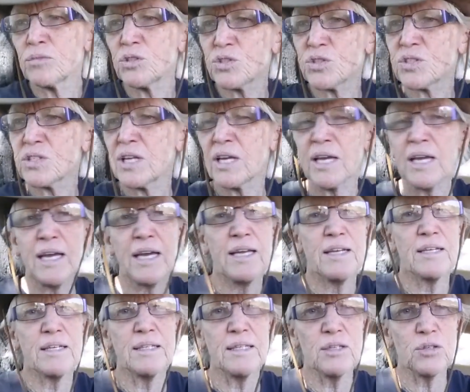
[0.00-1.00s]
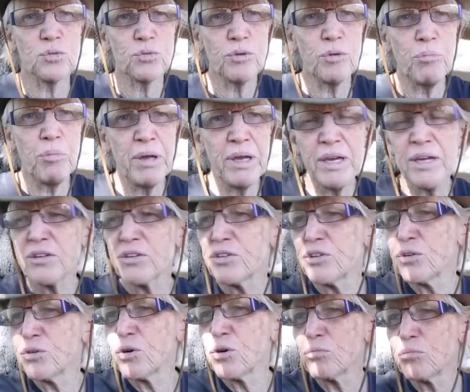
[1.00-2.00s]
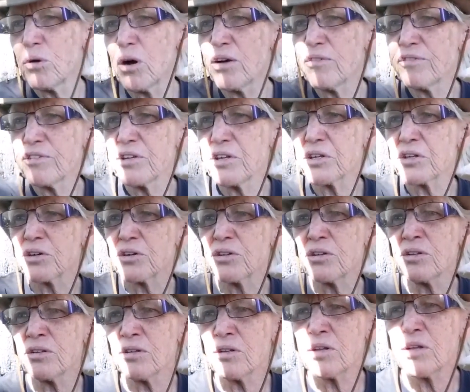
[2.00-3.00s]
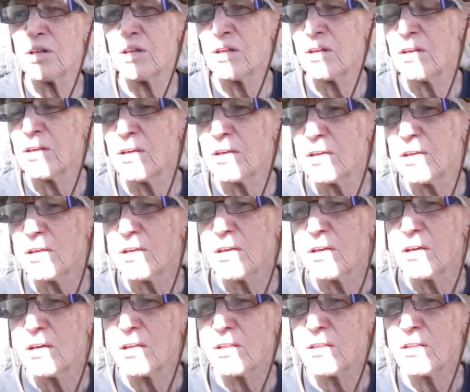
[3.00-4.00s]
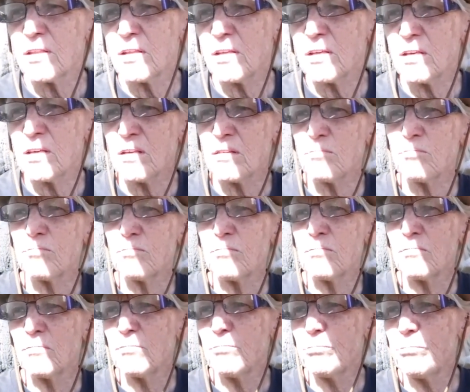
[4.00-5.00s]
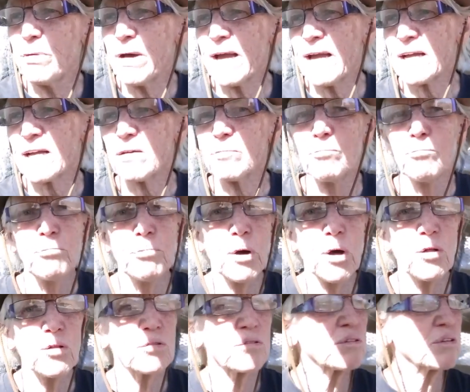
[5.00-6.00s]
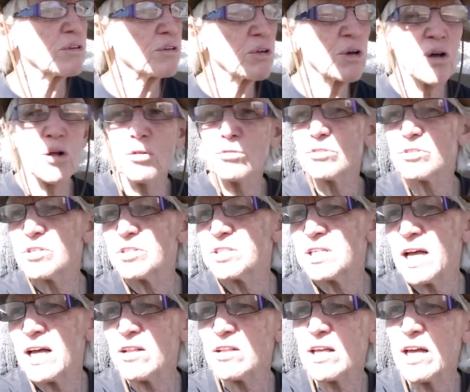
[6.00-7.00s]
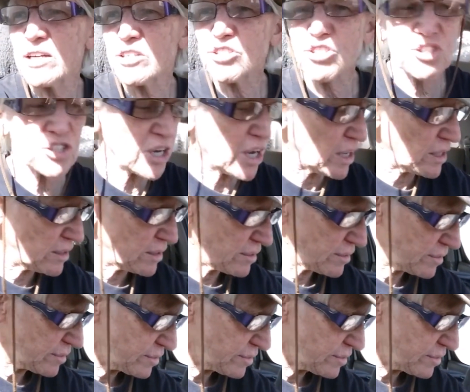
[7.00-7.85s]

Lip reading: Just had a little repair to do on my vehicle. The back bolt that holds the tailgate shut